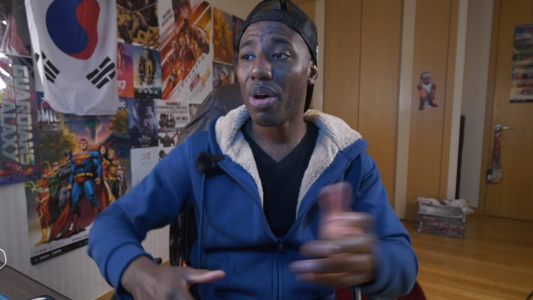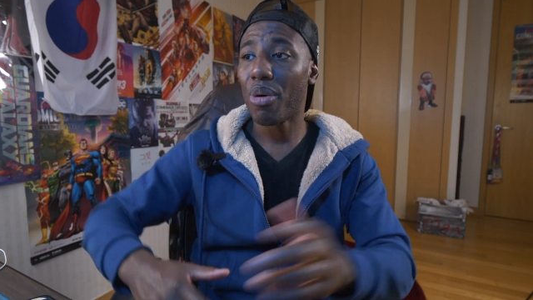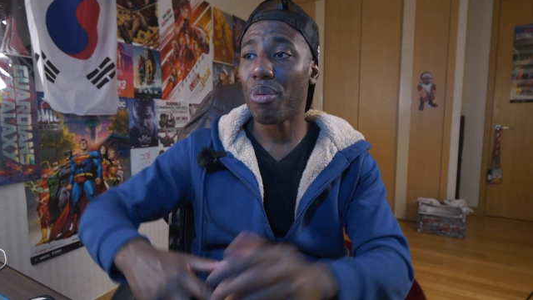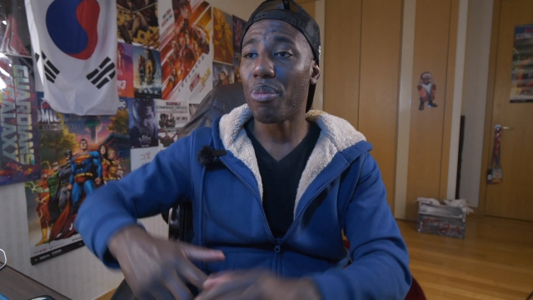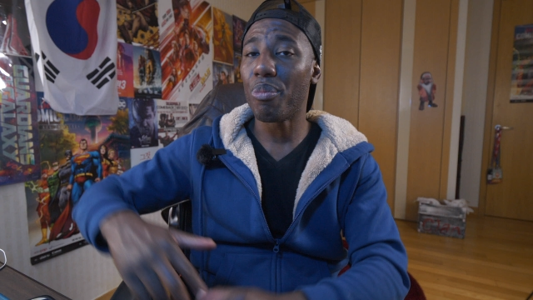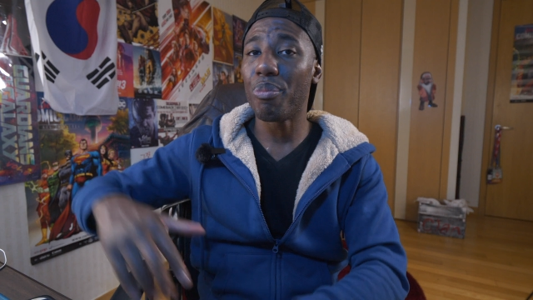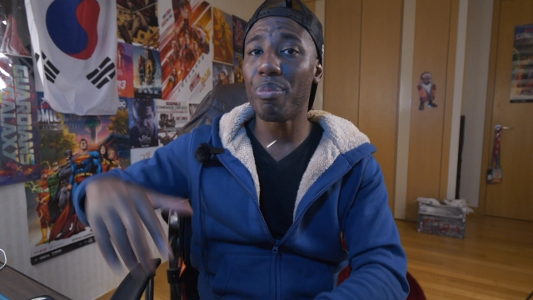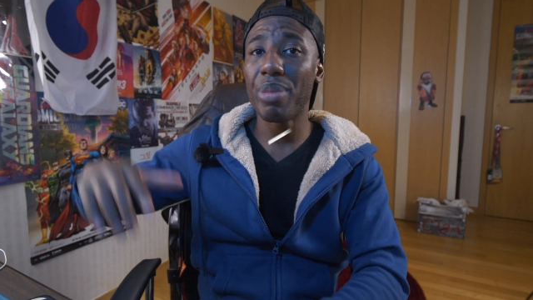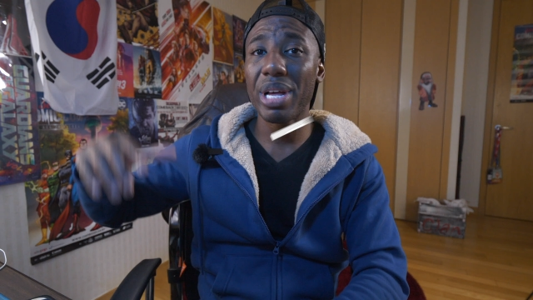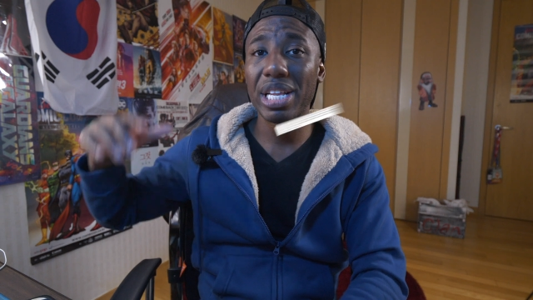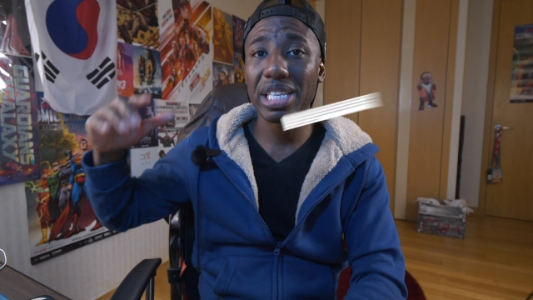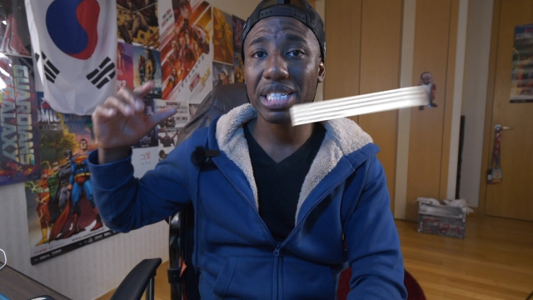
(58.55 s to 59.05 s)

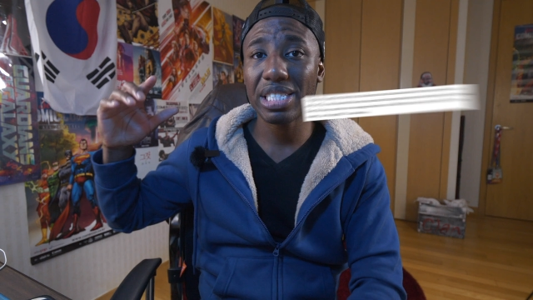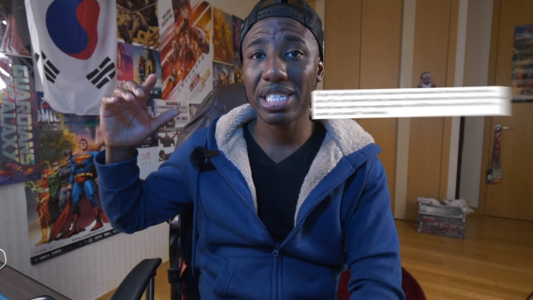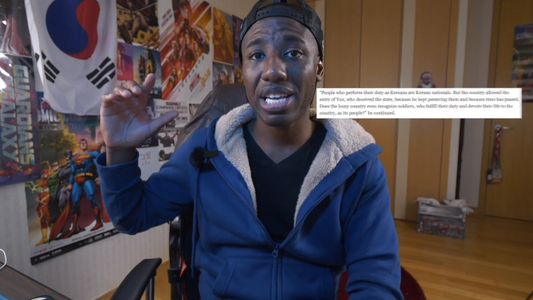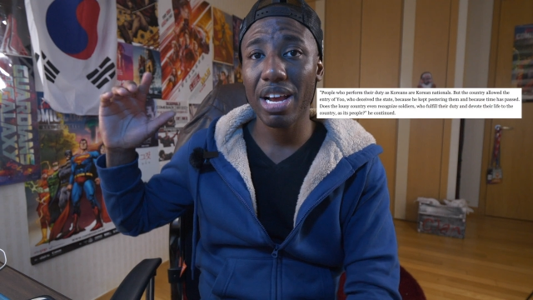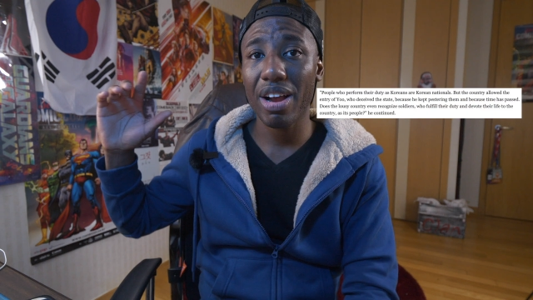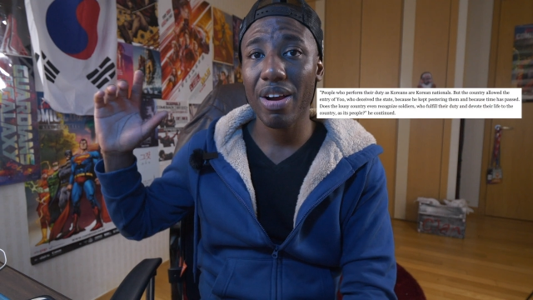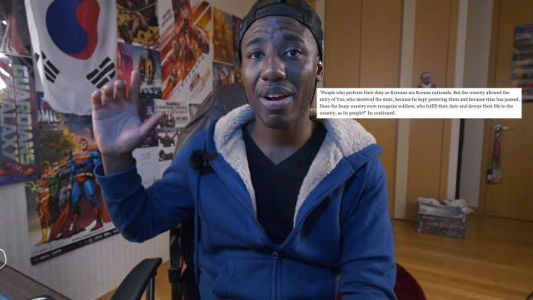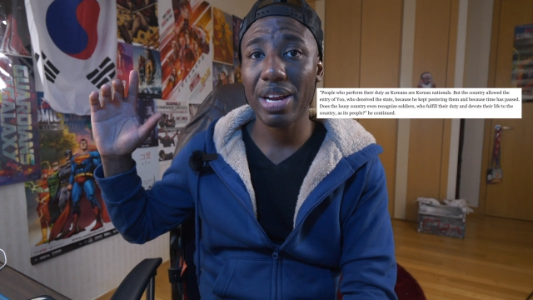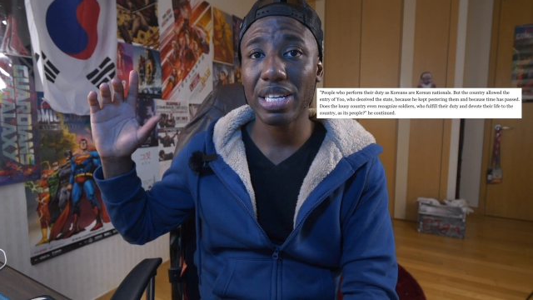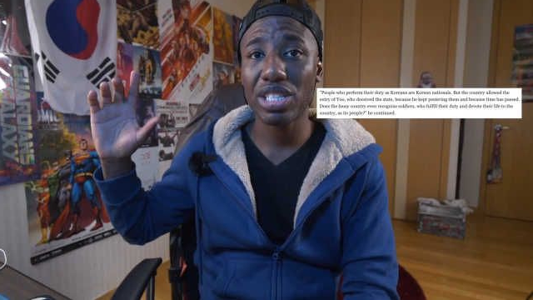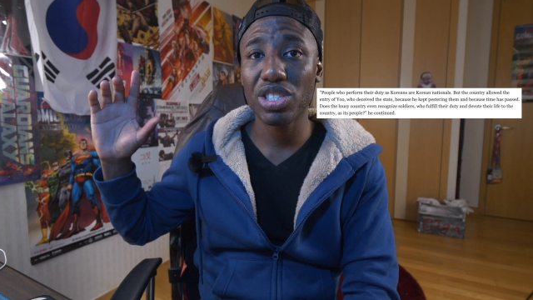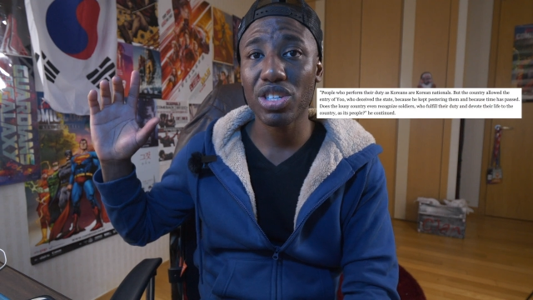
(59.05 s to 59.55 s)

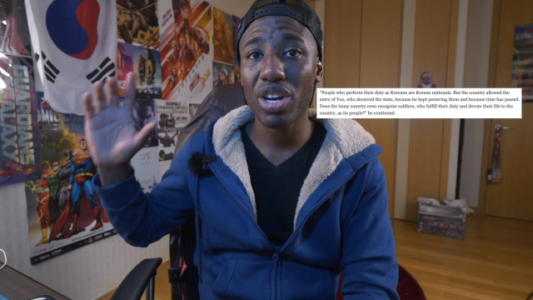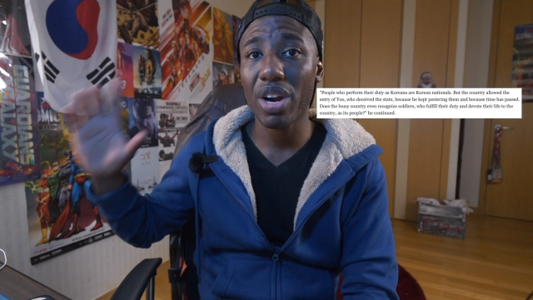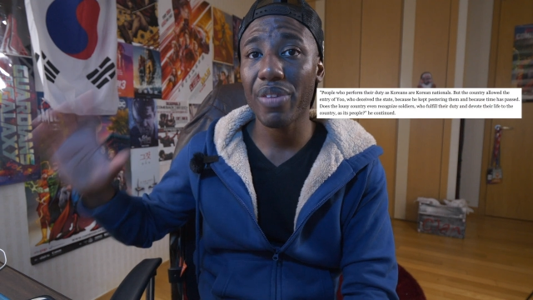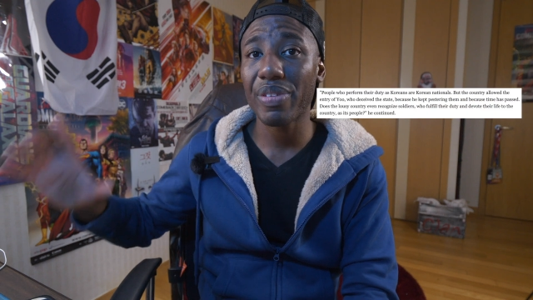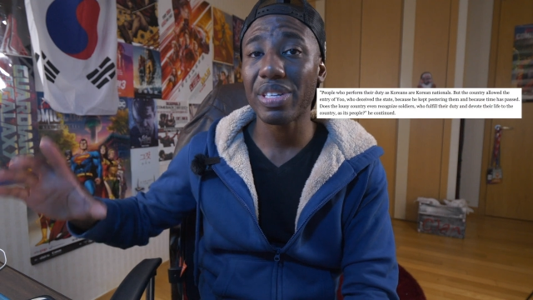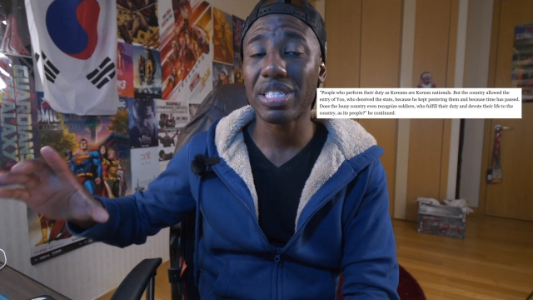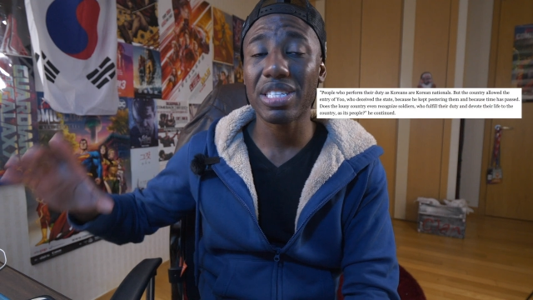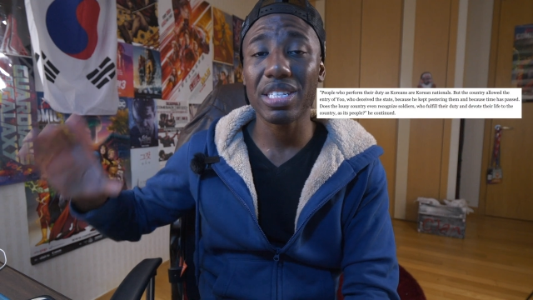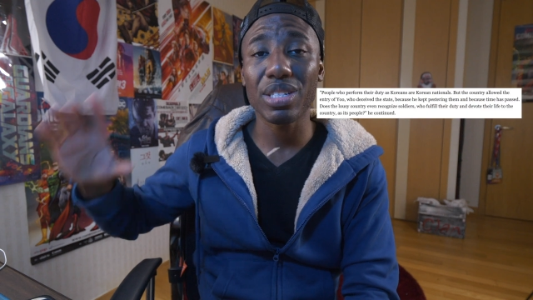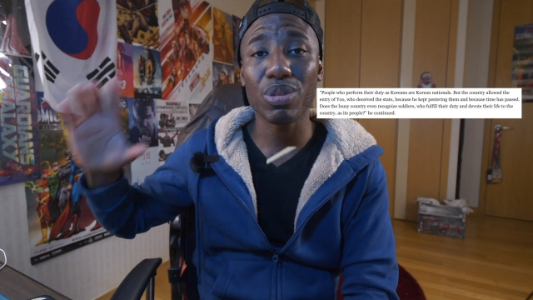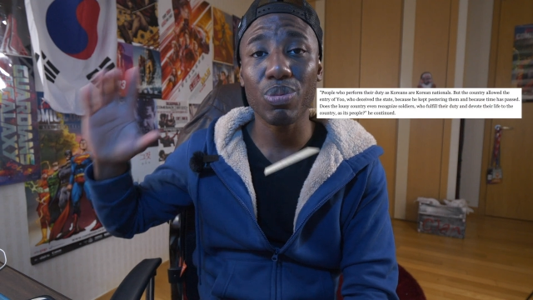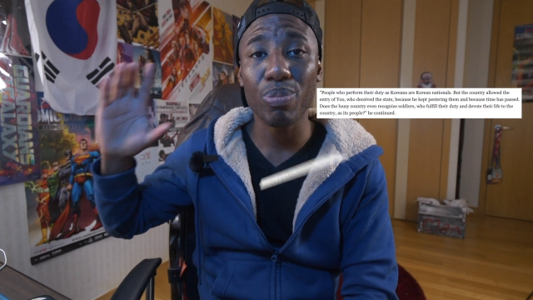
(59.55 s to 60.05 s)
Military
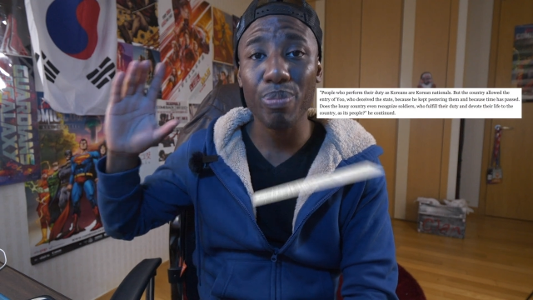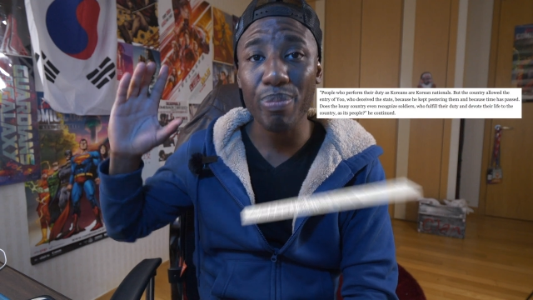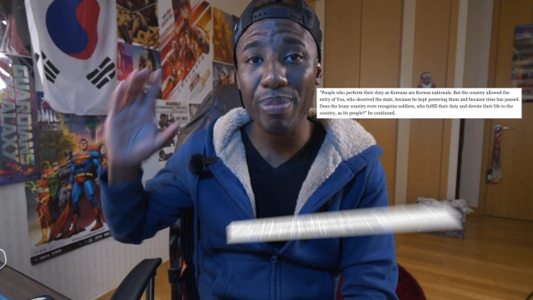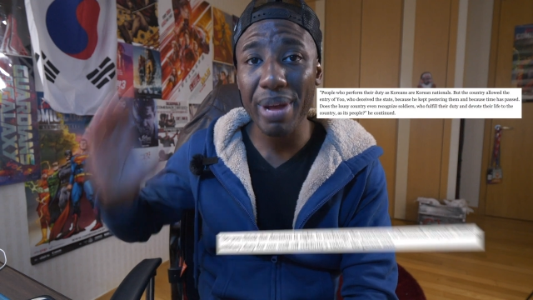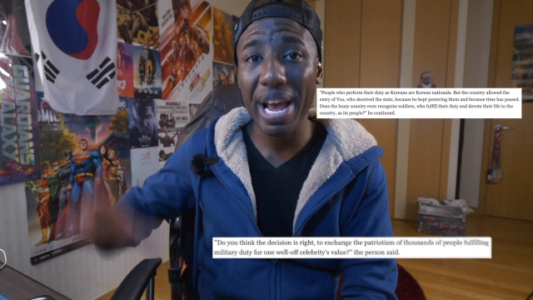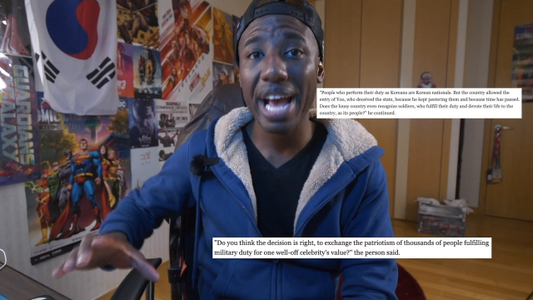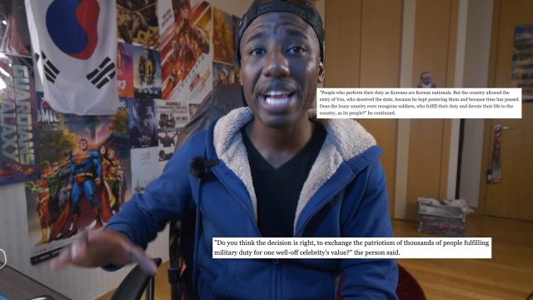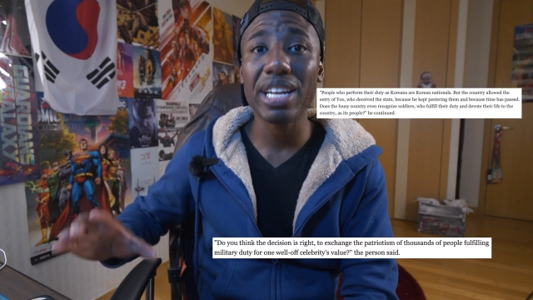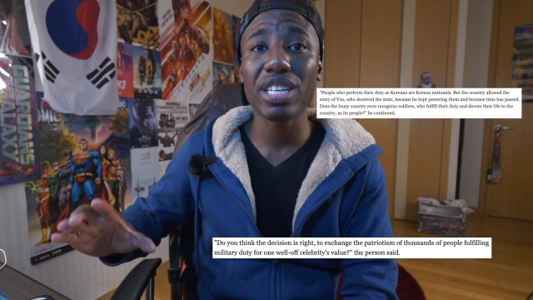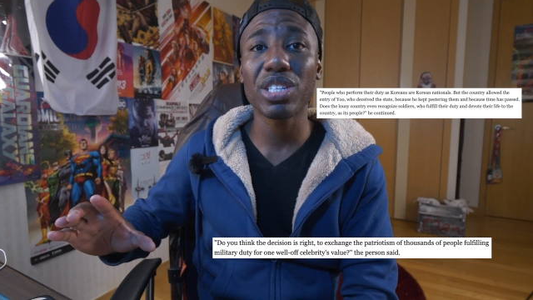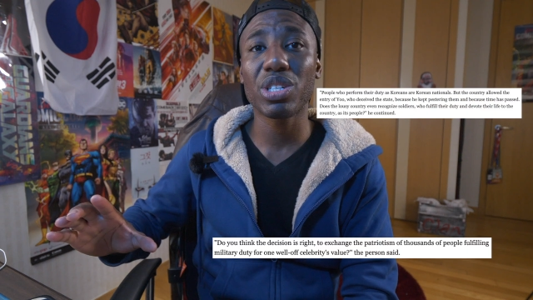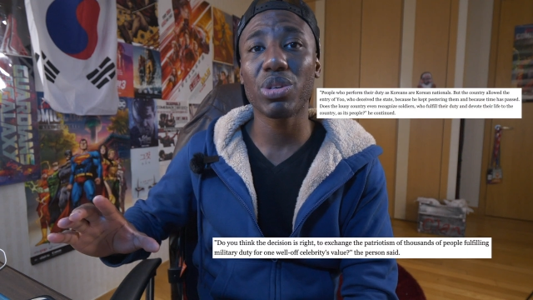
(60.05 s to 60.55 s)
service is
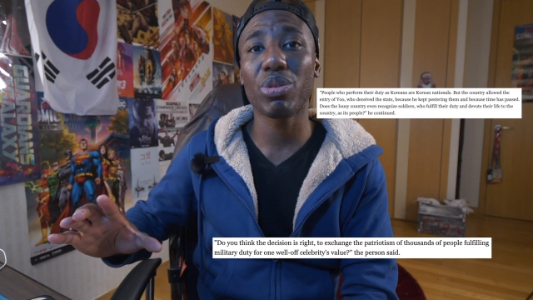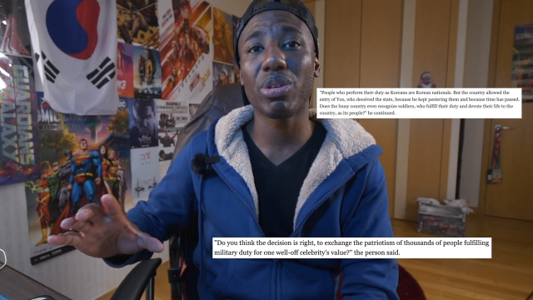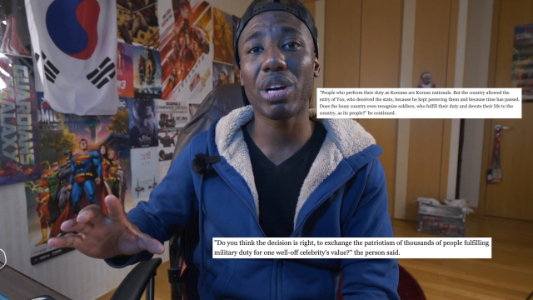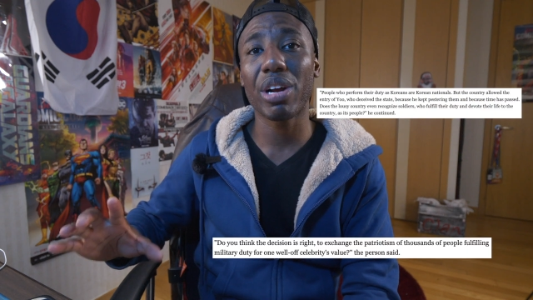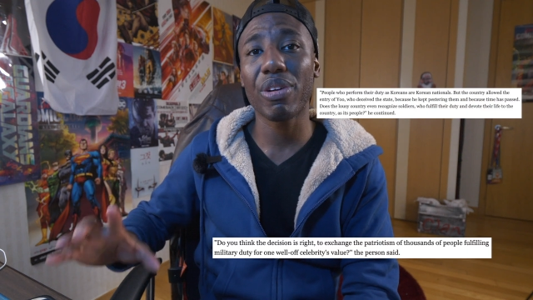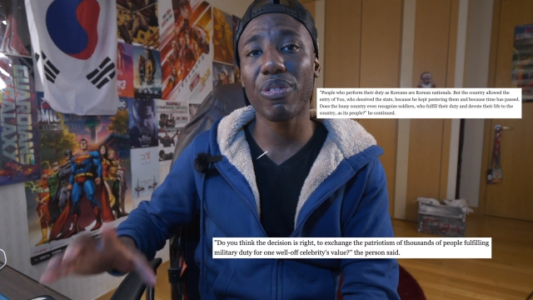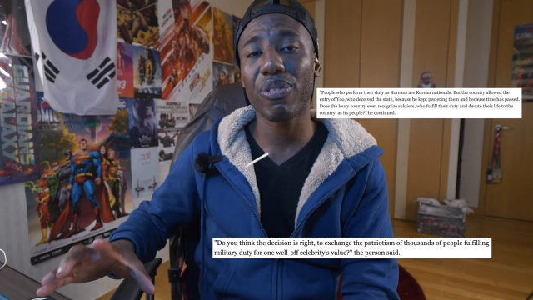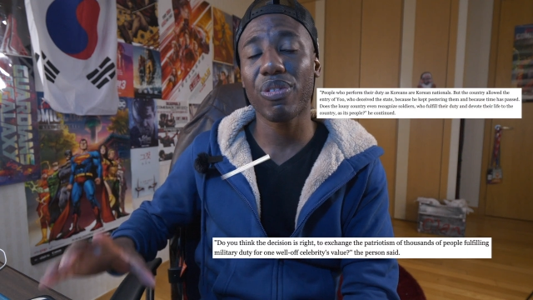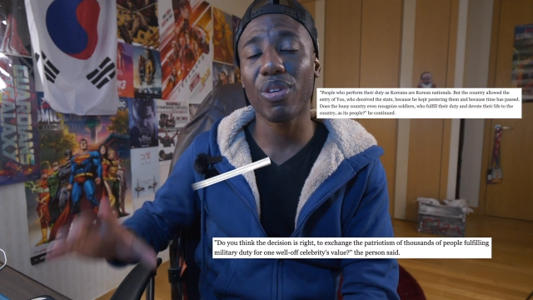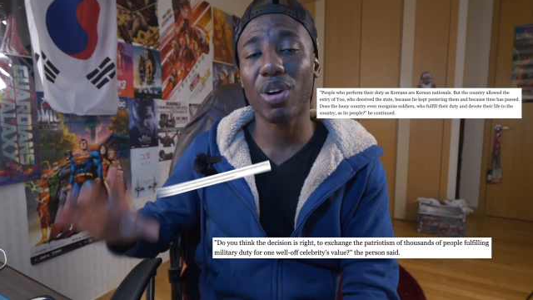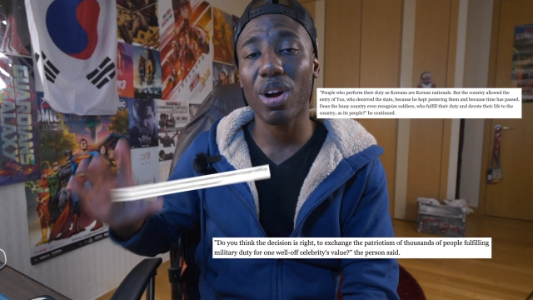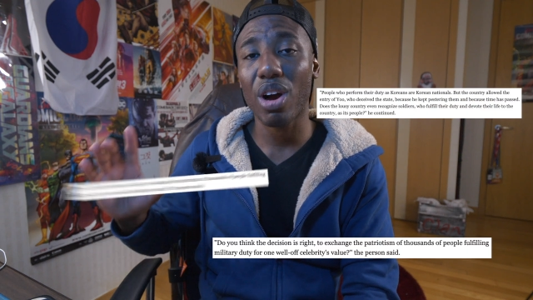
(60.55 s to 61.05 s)
mandatory
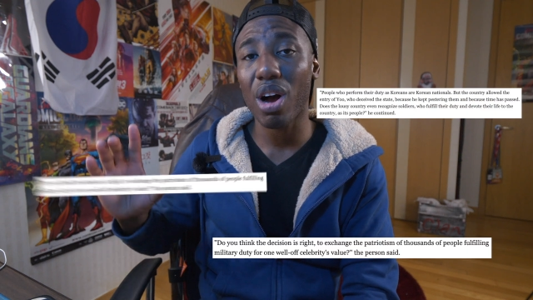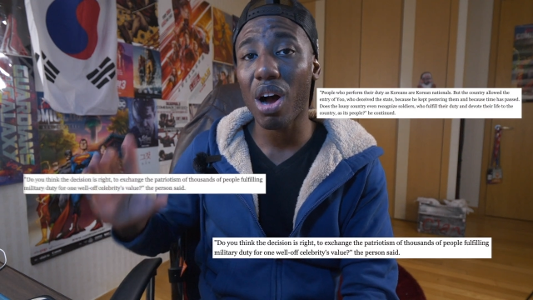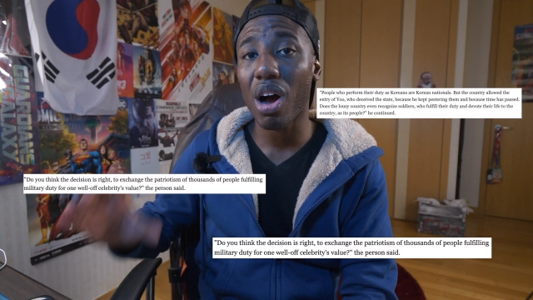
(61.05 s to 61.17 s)
for